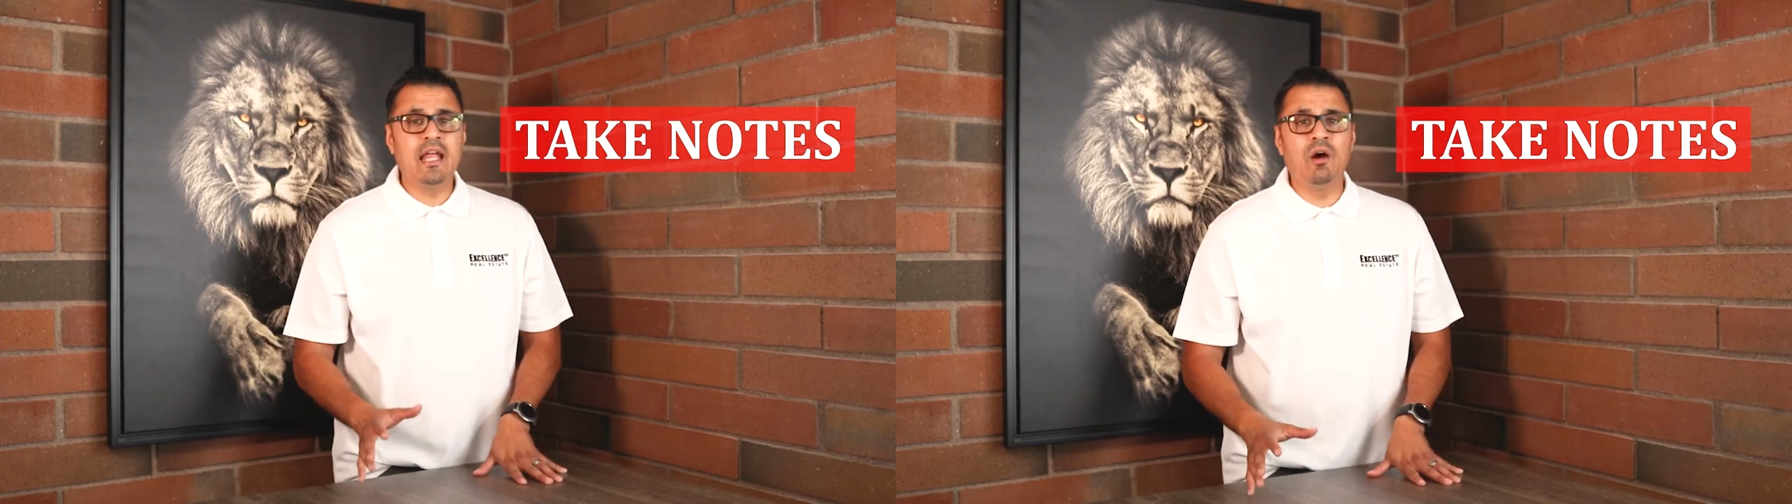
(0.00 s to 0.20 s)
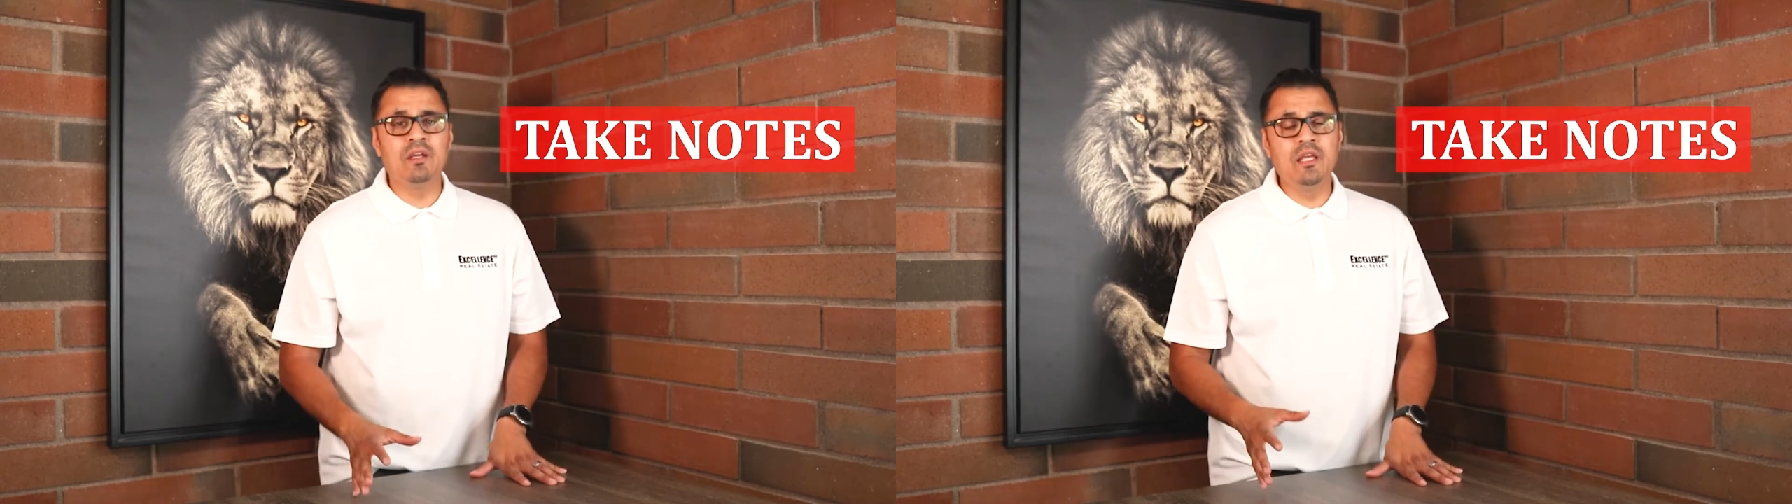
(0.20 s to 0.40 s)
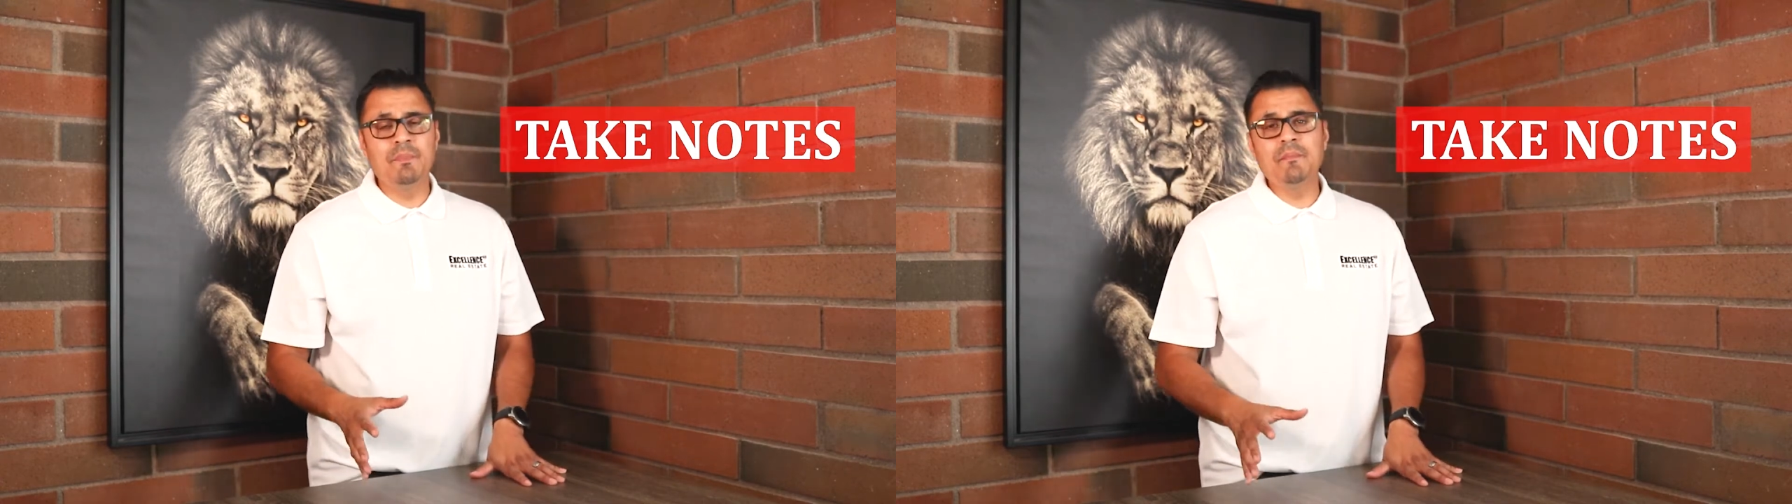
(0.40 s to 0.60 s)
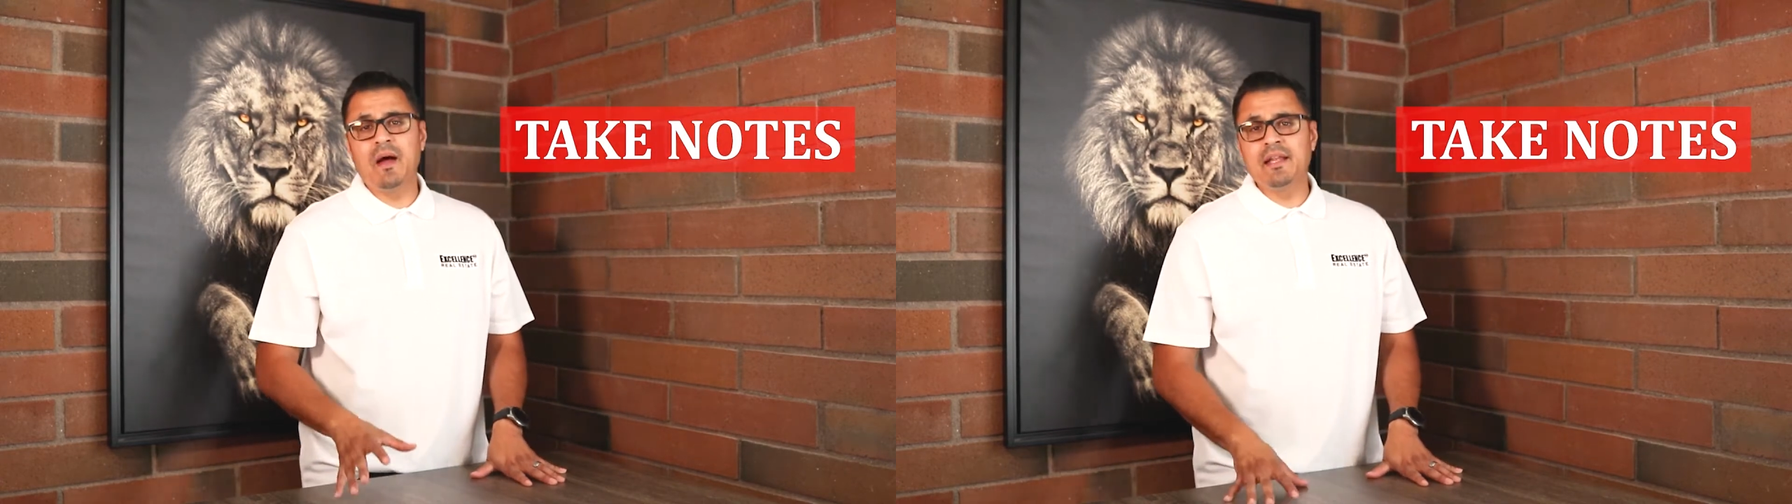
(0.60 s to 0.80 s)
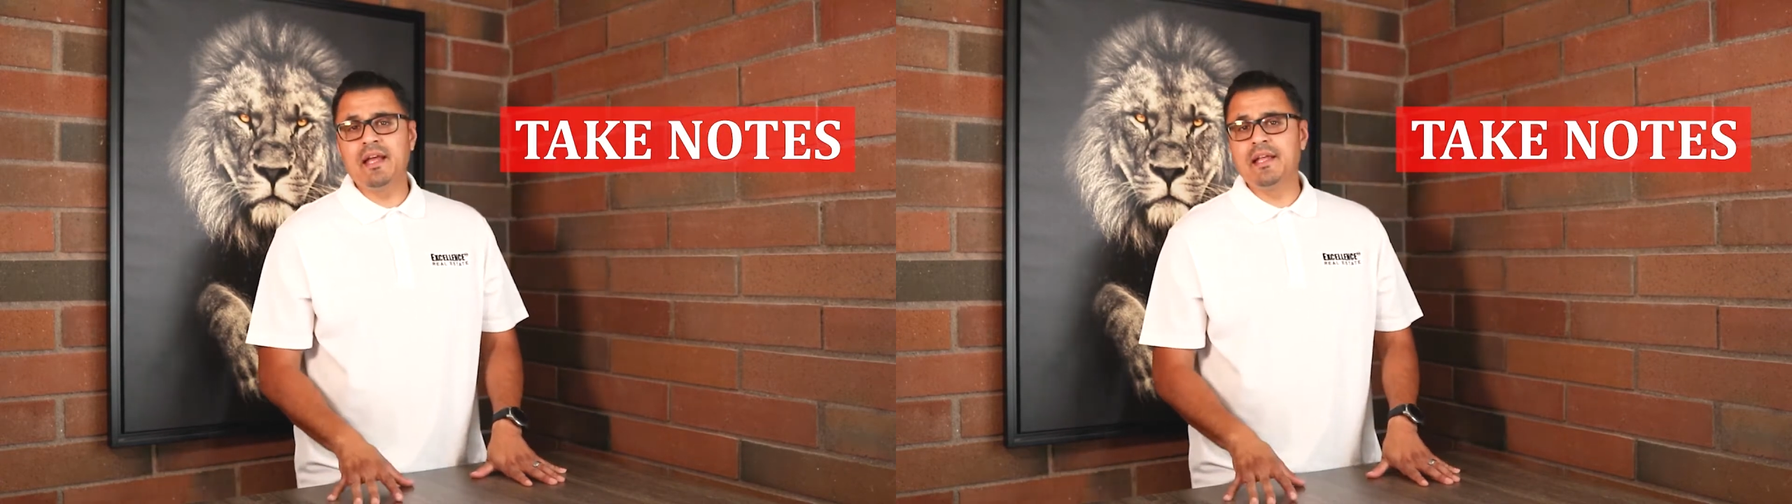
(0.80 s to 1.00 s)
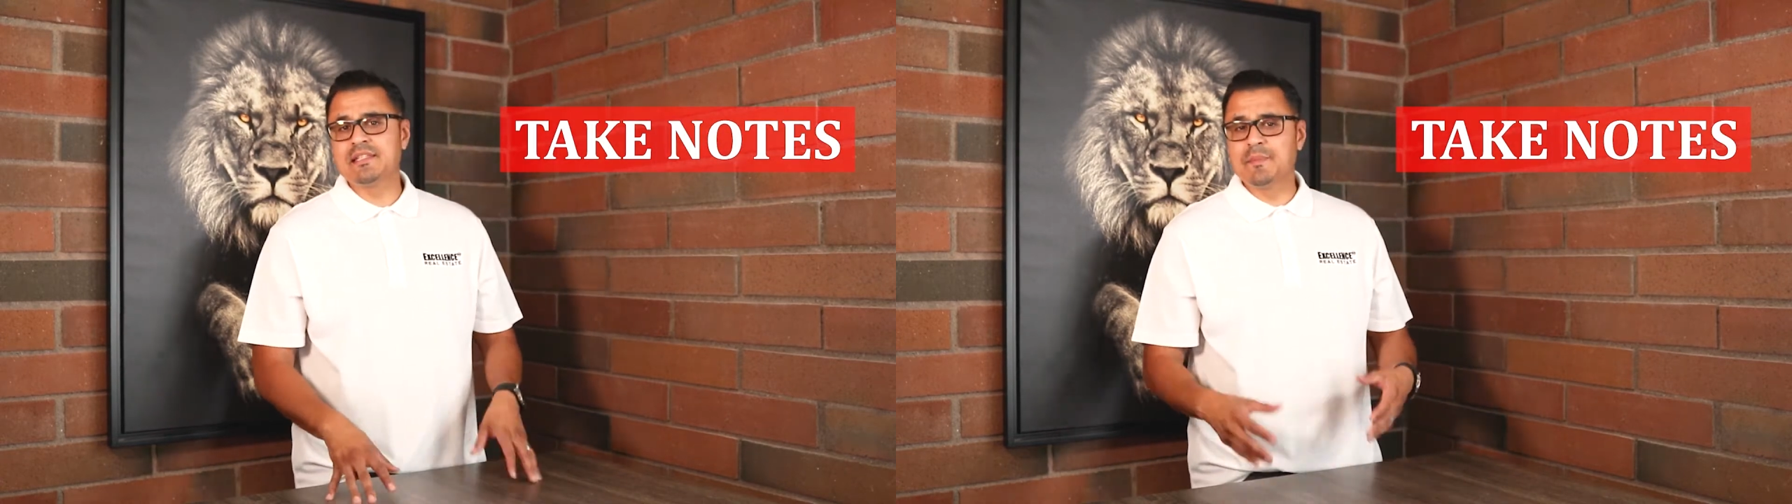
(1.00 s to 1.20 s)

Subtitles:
Now, keep in mind, guys,